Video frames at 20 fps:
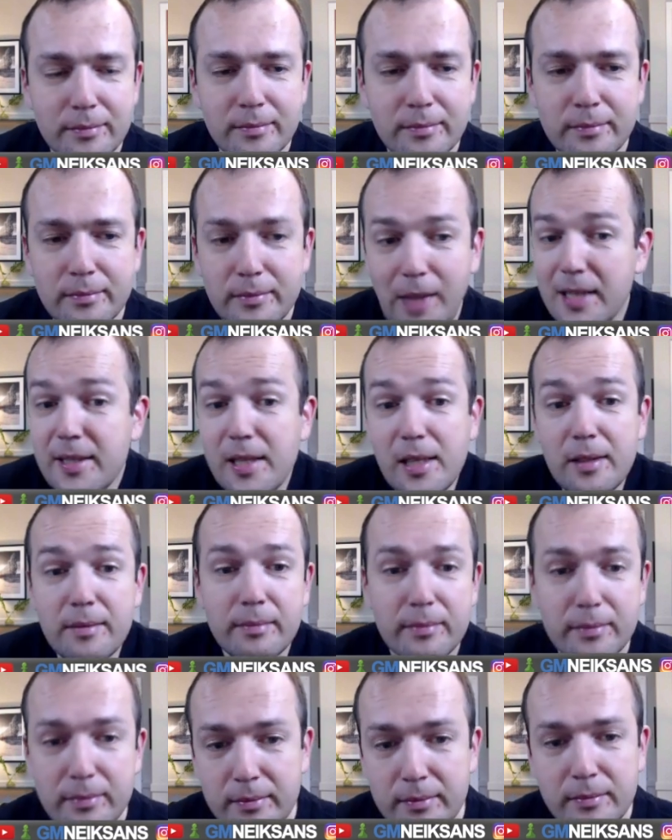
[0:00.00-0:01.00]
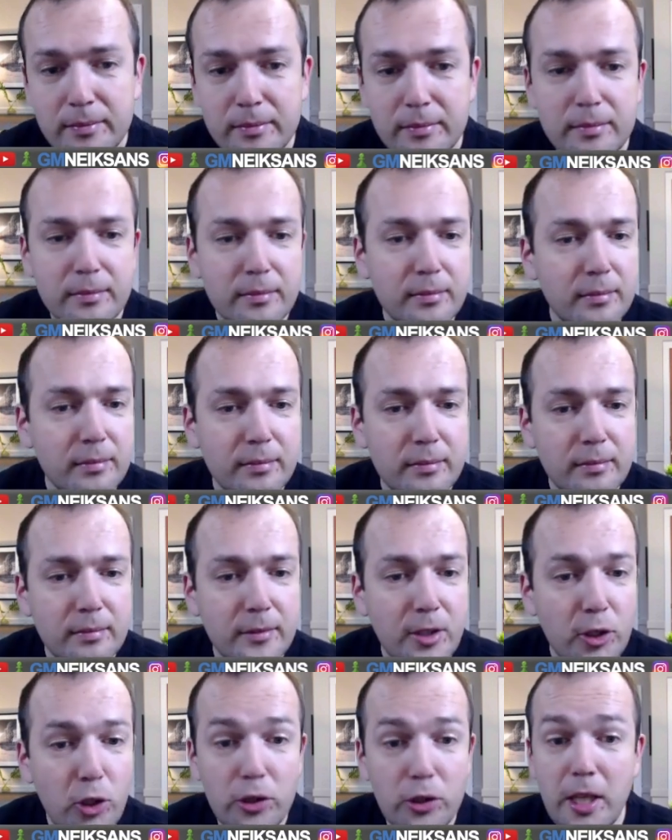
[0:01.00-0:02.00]
That's it.
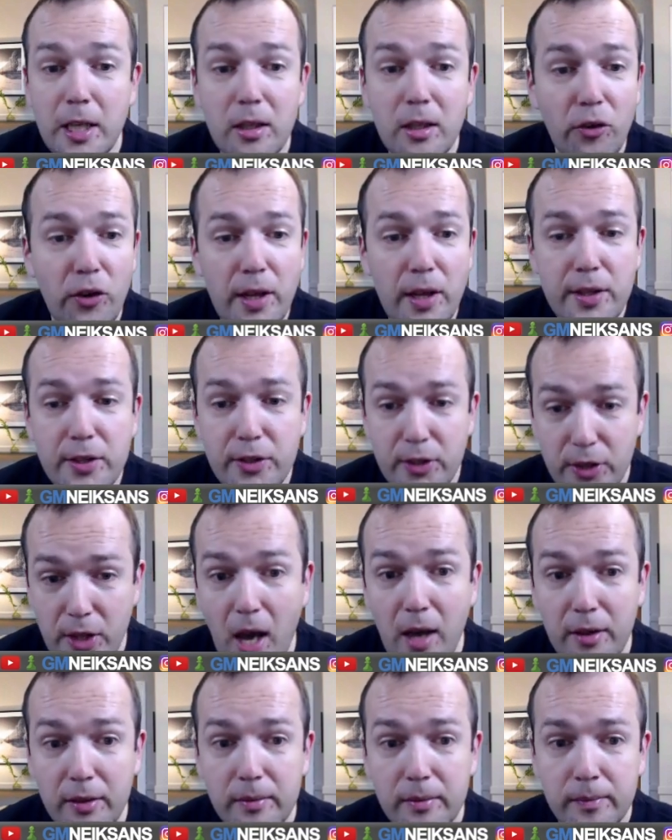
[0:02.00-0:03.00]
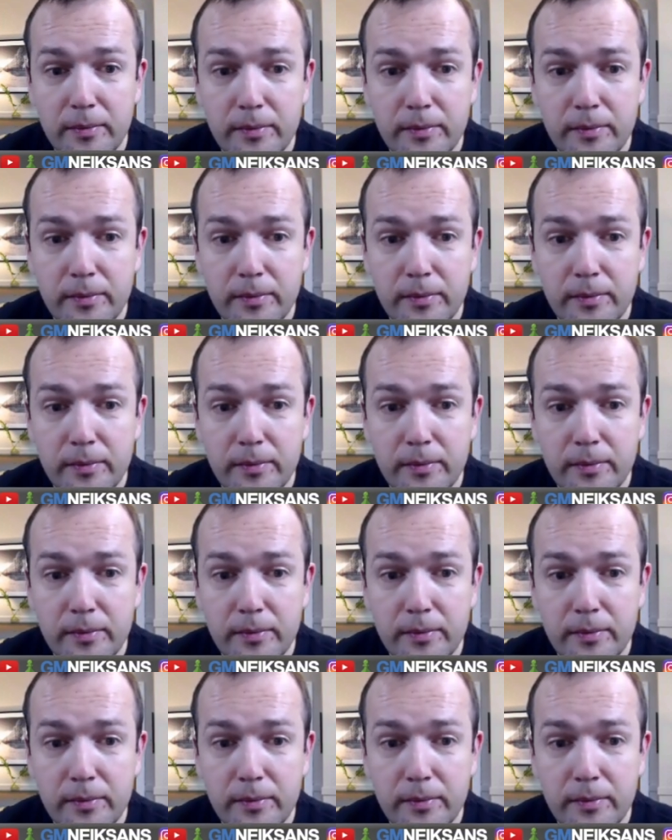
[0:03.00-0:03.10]
So Dingleran is done.